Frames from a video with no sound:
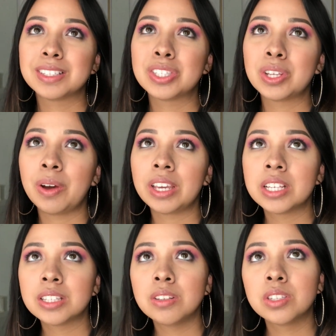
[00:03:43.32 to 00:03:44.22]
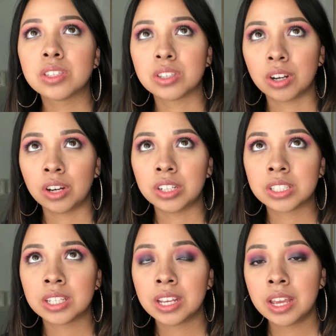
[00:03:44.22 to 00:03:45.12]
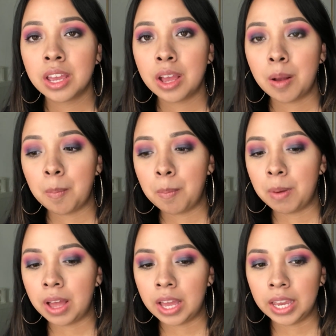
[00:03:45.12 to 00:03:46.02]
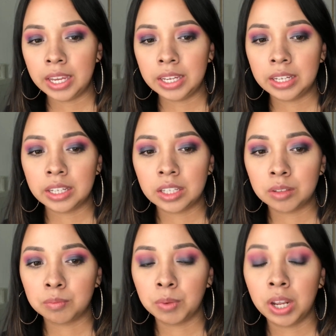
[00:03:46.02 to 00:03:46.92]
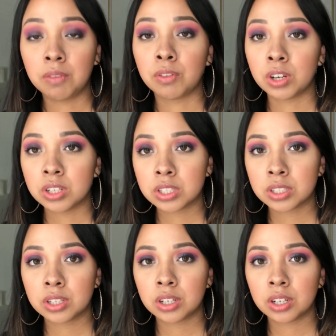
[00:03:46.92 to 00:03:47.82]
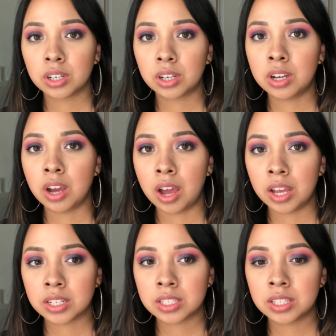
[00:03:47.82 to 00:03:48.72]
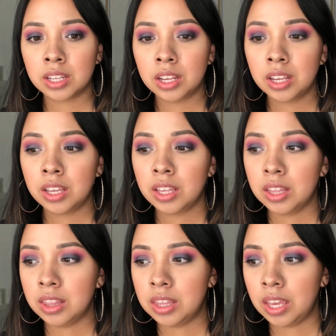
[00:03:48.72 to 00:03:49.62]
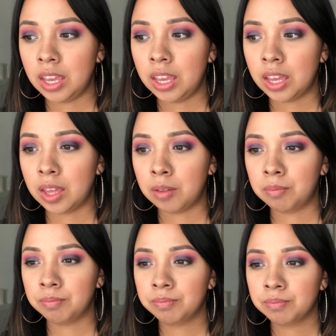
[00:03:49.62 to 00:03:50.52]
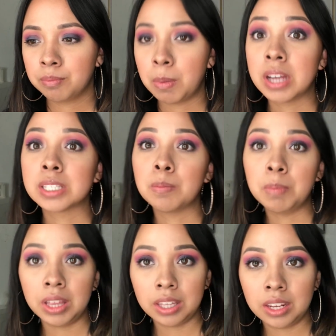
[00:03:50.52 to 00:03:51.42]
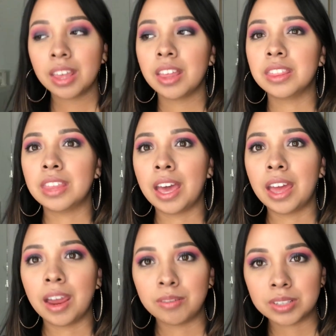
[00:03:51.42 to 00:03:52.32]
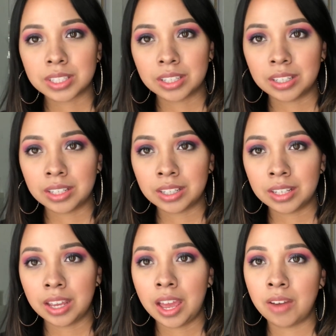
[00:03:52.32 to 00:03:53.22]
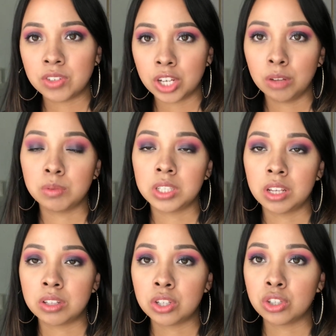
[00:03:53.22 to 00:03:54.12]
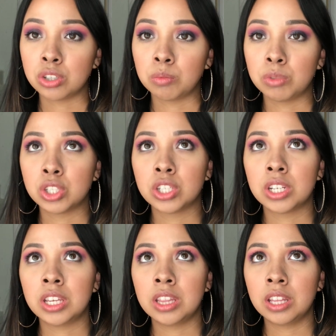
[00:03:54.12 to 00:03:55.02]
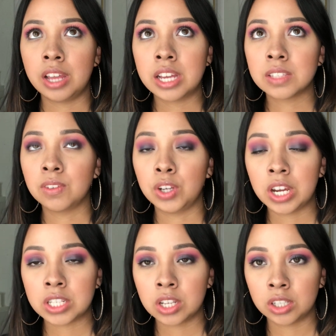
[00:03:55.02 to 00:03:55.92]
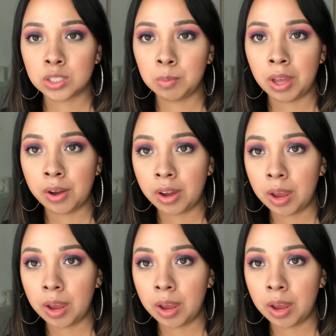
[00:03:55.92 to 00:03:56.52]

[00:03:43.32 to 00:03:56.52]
So I guess I'll start by when I first got the possibility that I was gonna have a child with Down syndrome, which in the last video I had talked about.